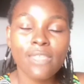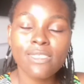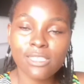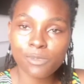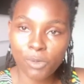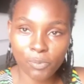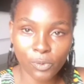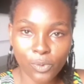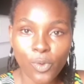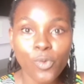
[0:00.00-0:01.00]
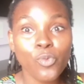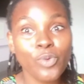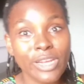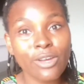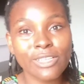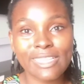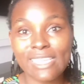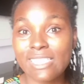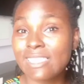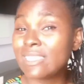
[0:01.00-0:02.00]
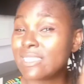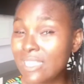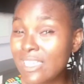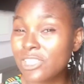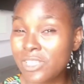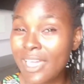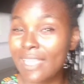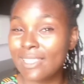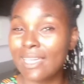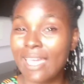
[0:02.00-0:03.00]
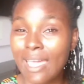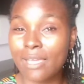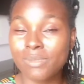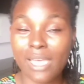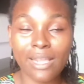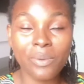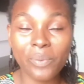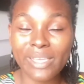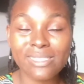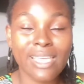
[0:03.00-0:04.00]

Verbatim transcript: These people really got in nasty. They didn't actually end the games anyways.